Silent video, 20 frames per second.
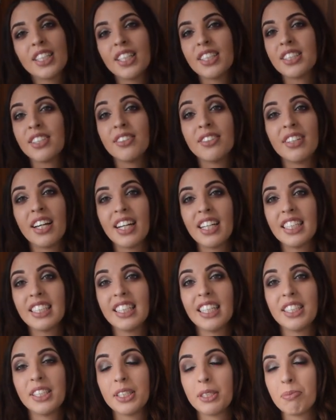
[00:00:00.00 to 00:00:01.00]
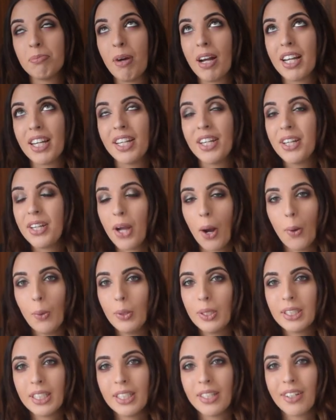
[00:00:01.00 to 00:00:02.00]
turtlenecks are just my
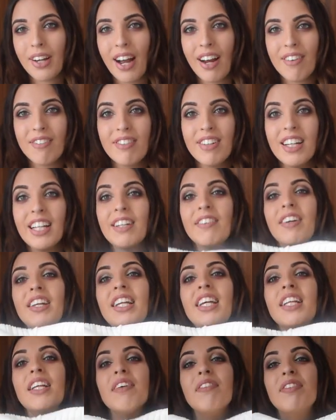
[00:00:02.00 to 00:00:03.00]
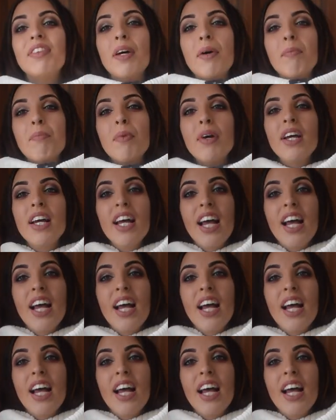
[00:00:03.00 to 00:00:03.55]
go-to. I really, really love them.